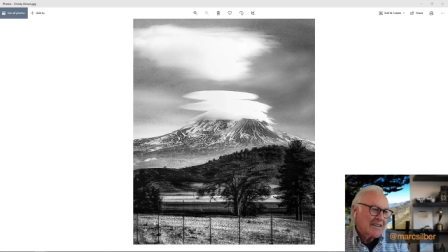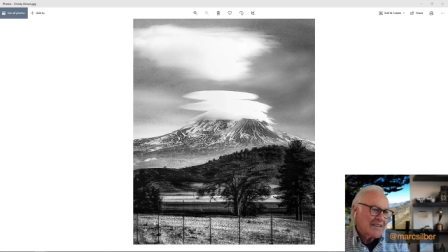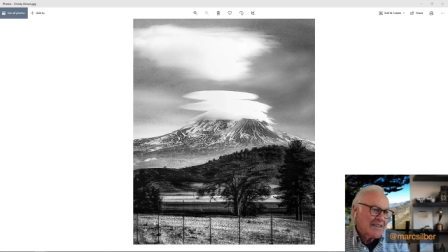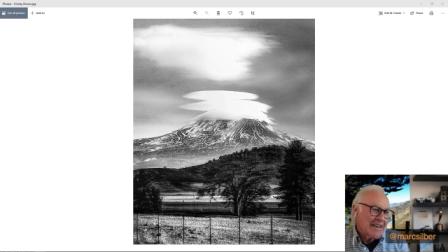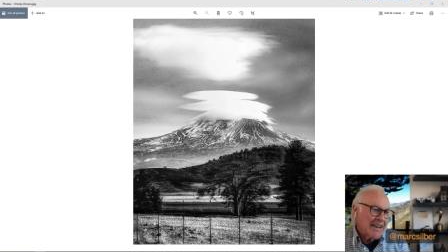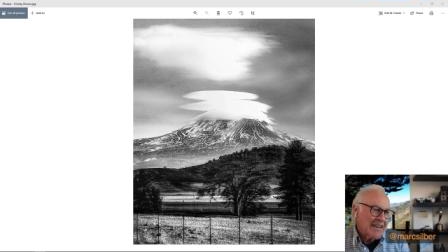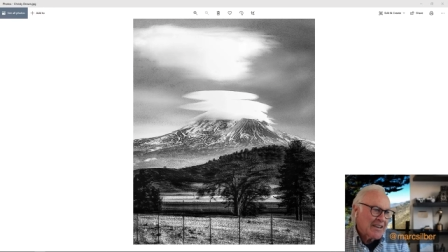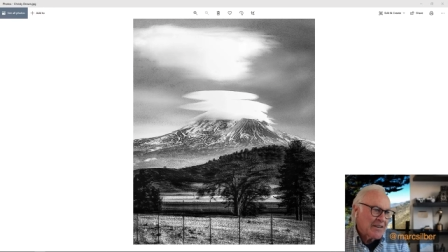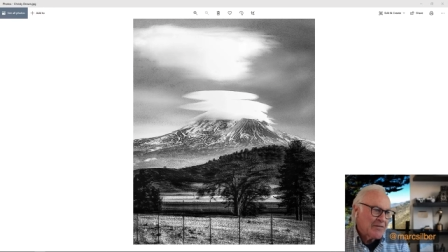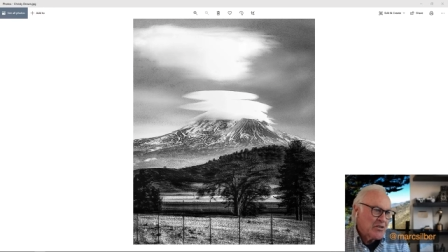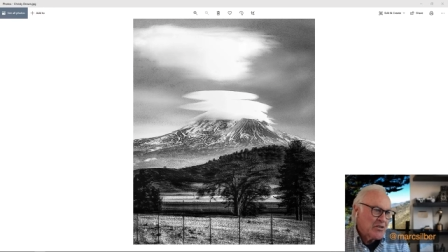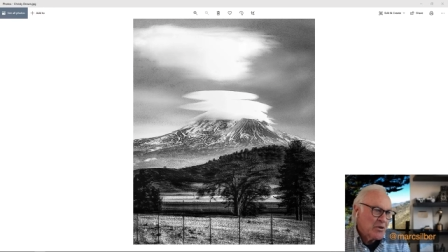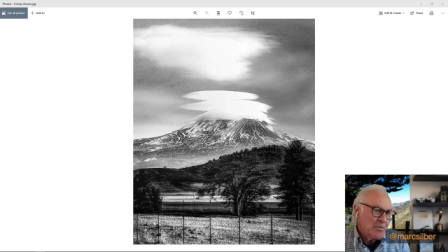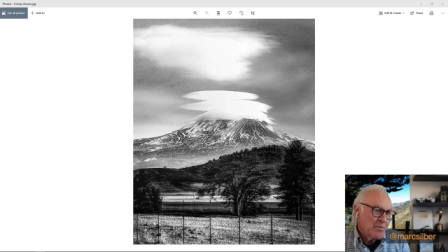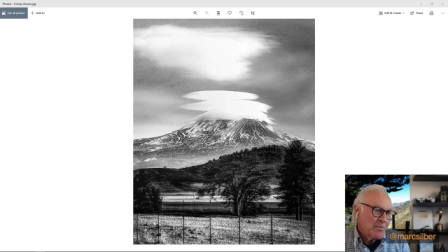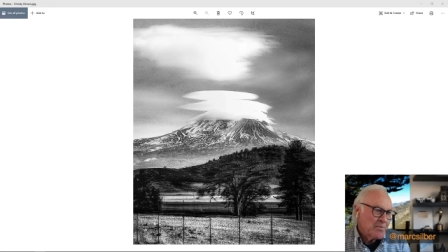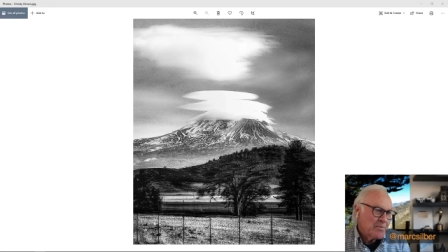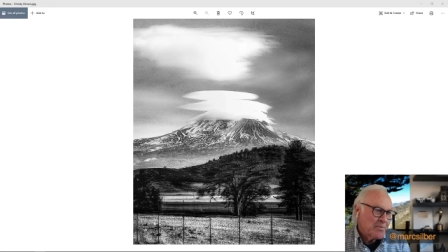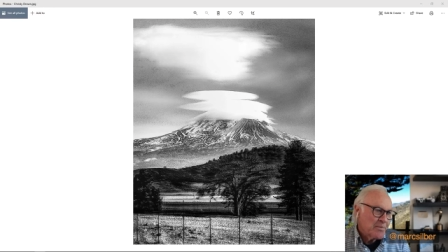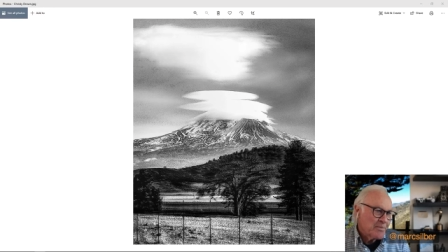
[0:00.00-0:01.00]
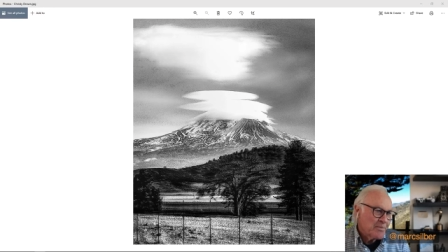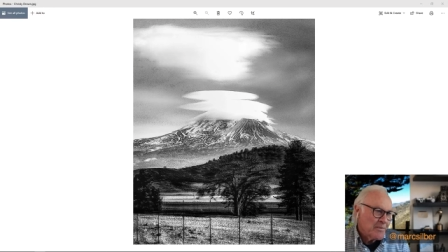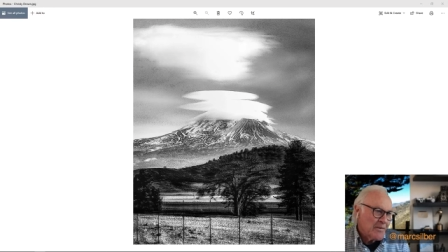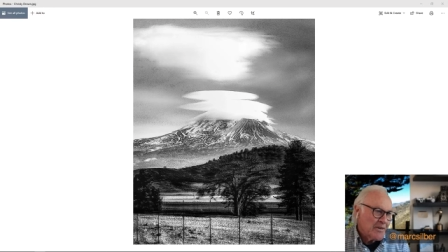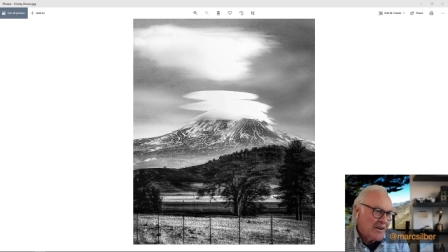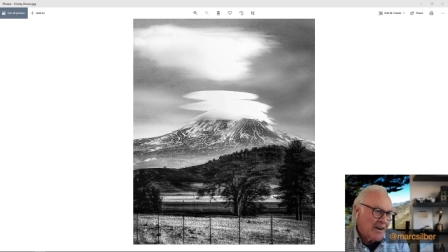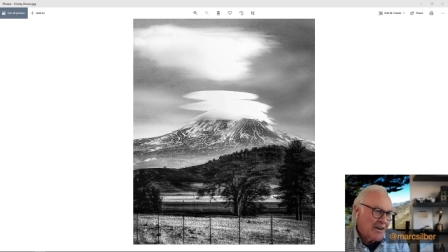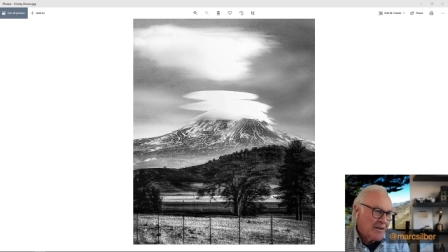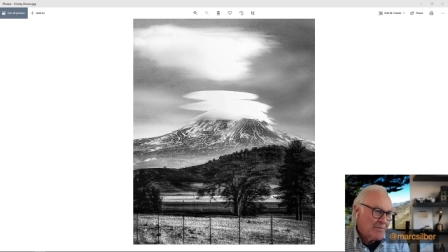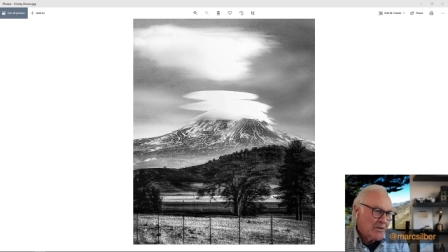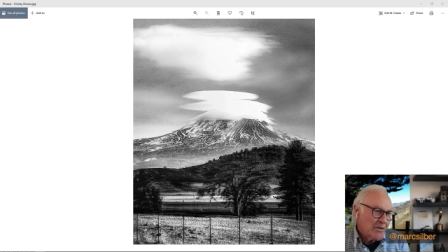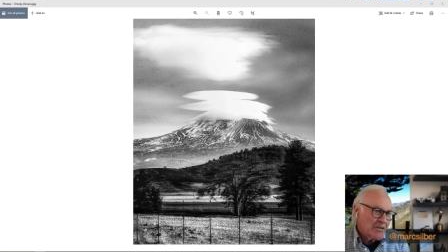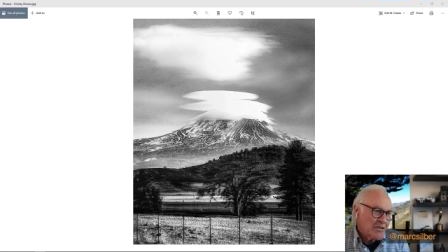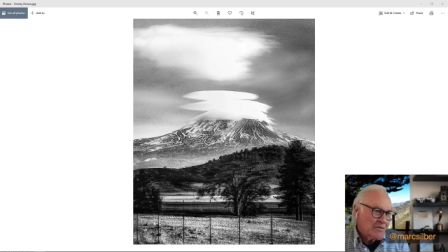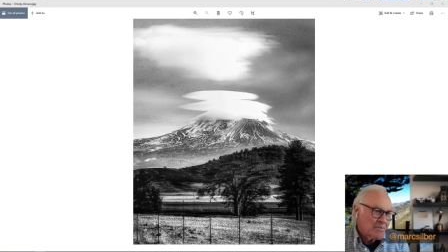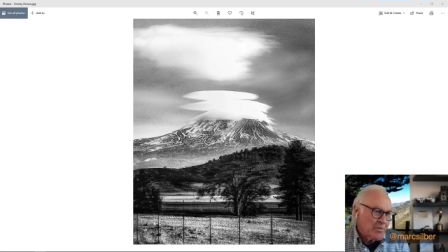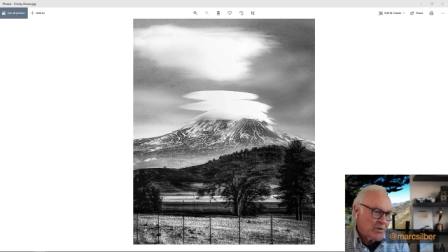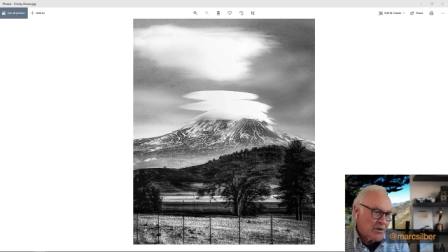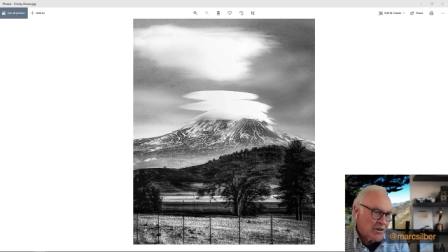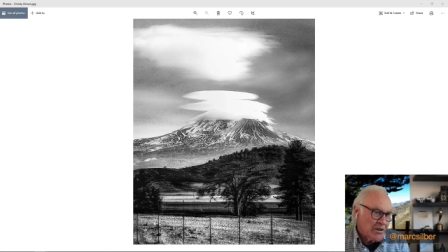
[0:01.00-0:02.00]
like if you
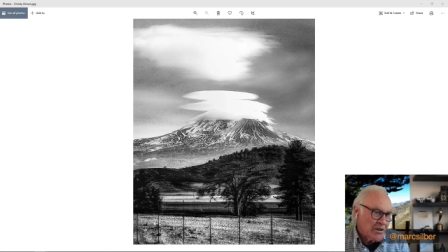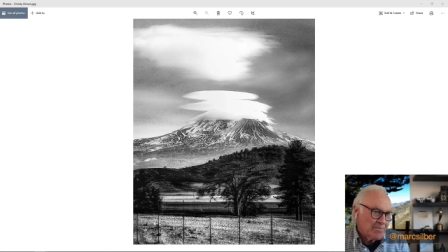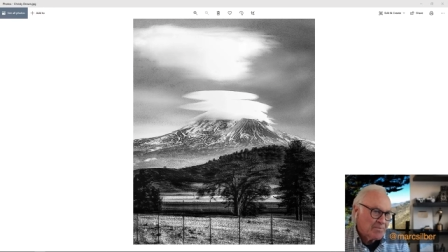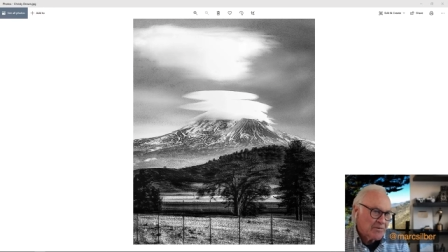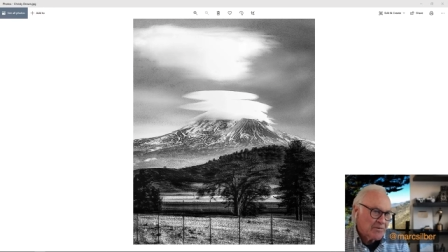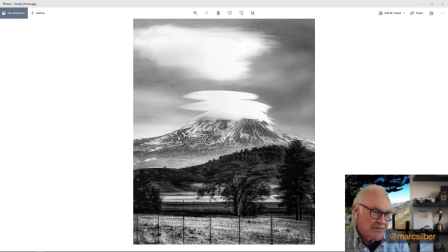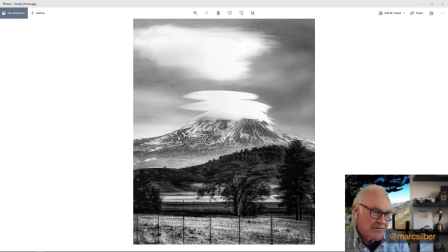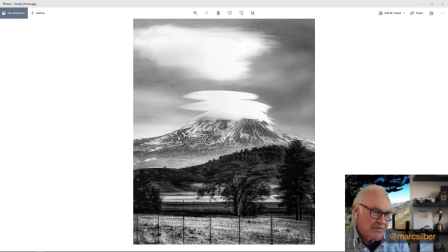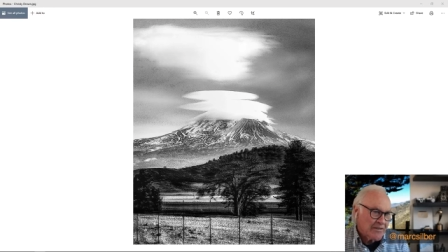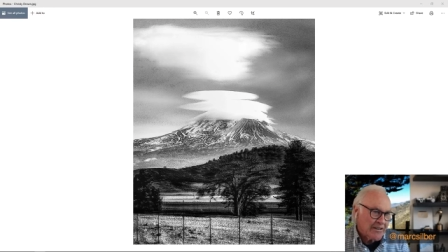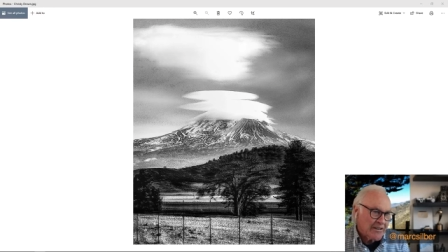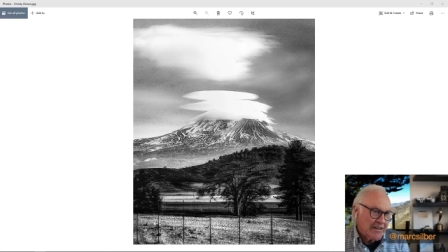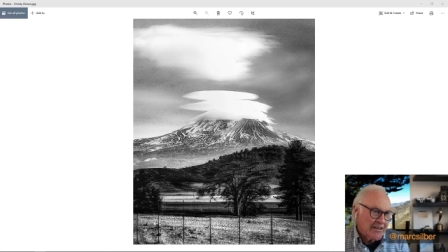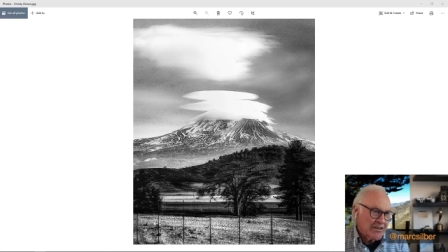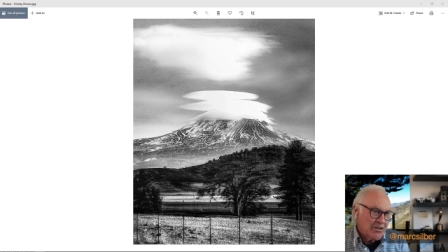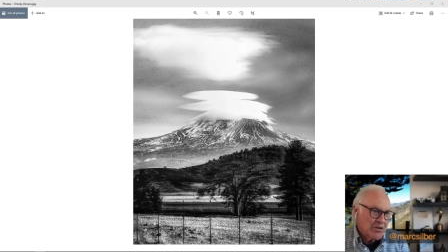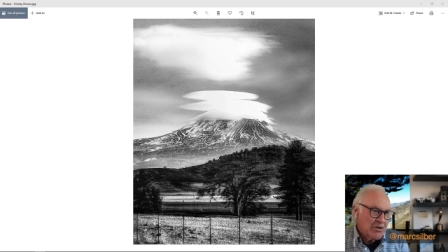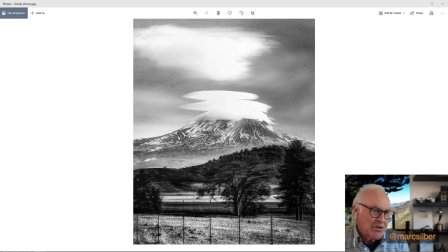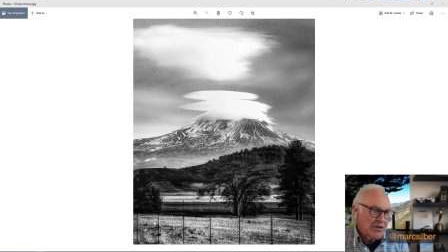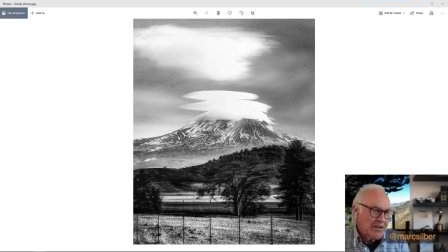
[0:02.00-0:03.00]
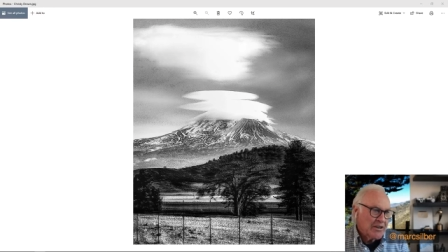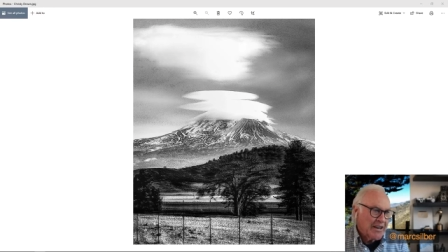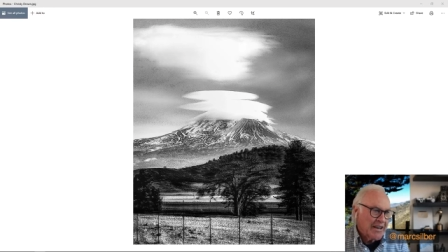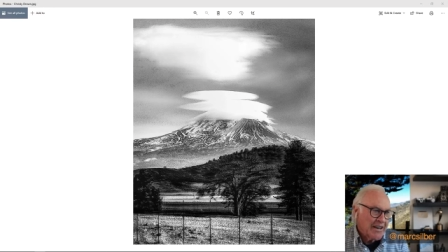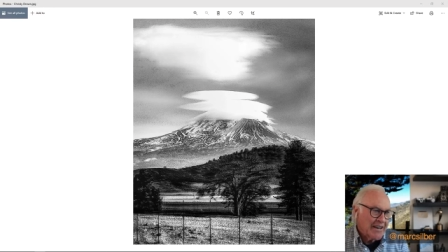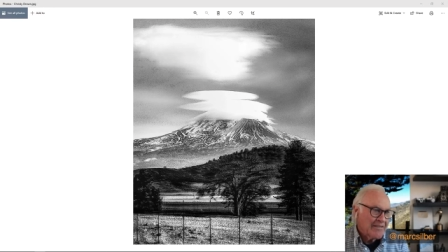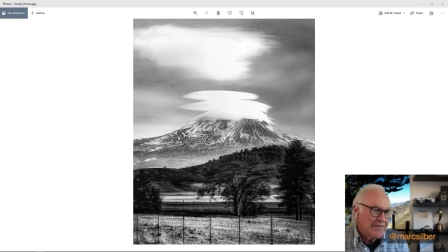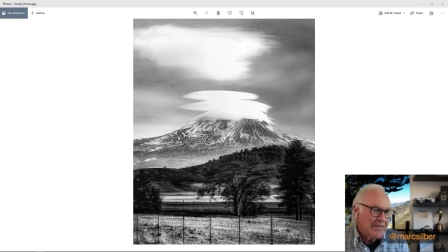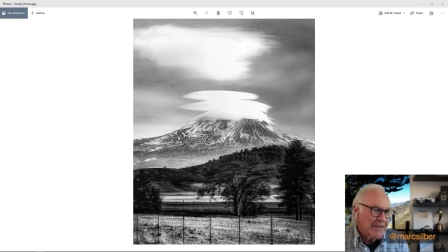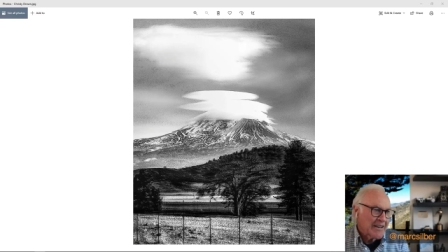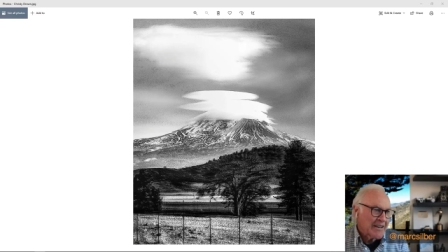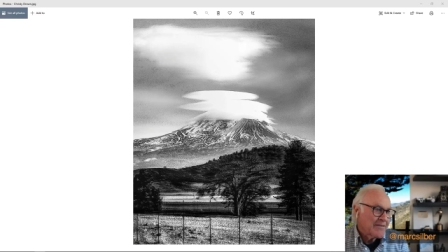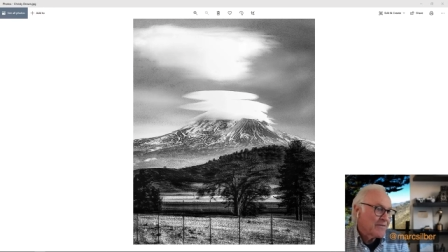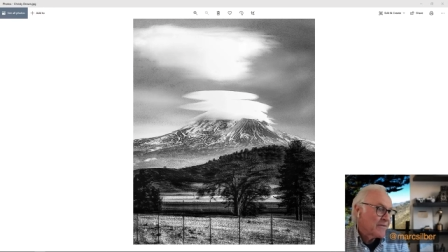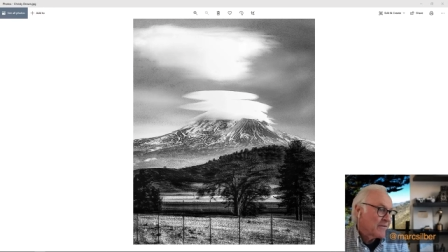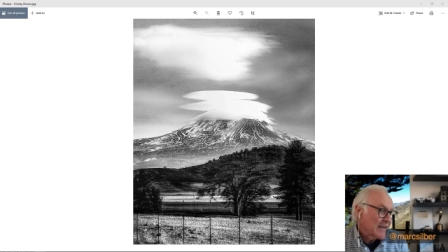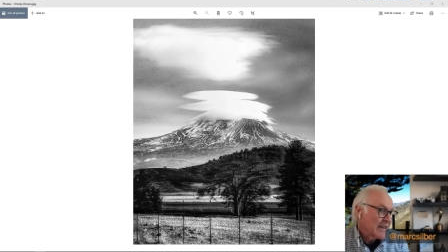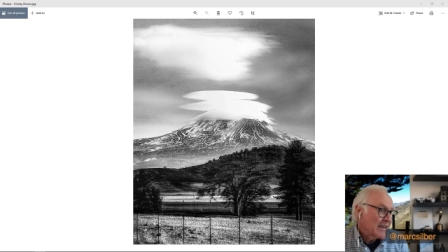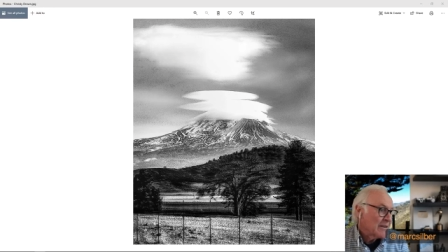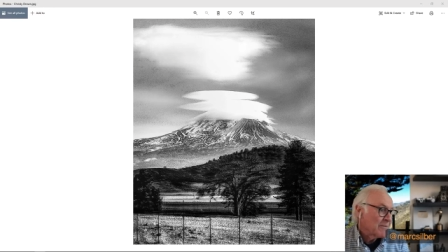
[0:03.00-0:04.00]
almost purposefully, you can have like
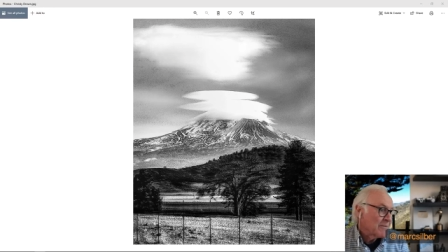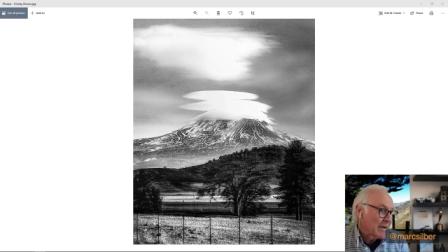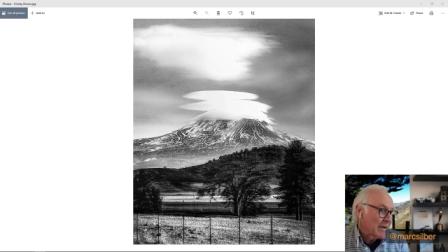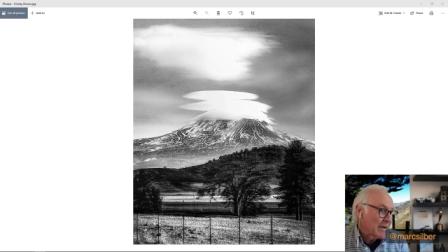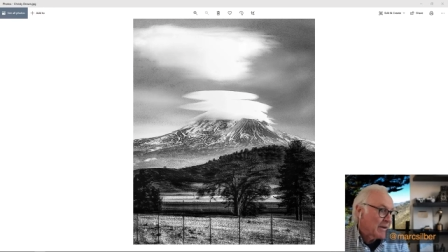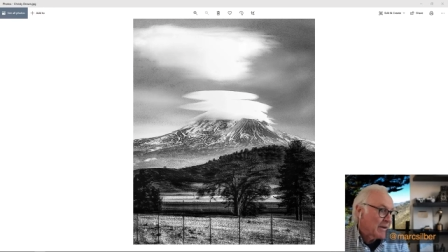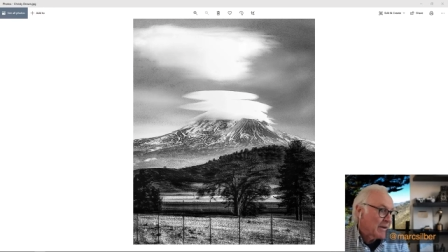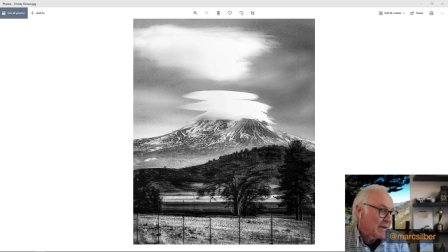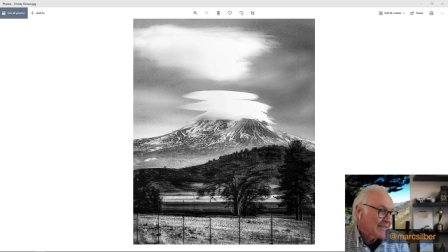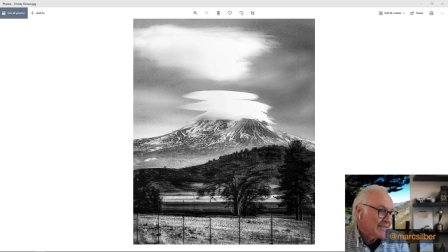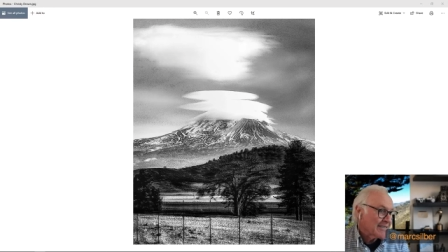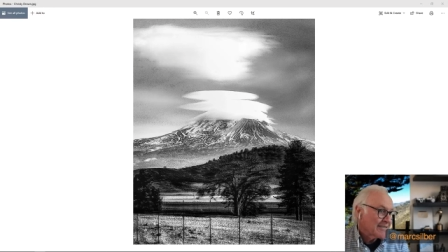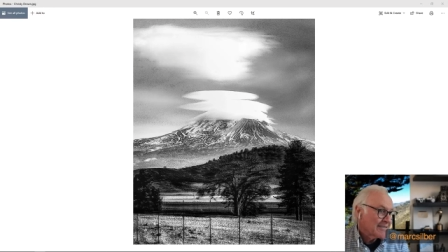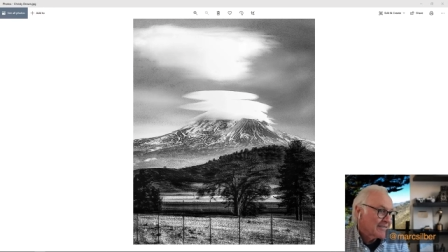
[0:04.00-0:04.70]
feedback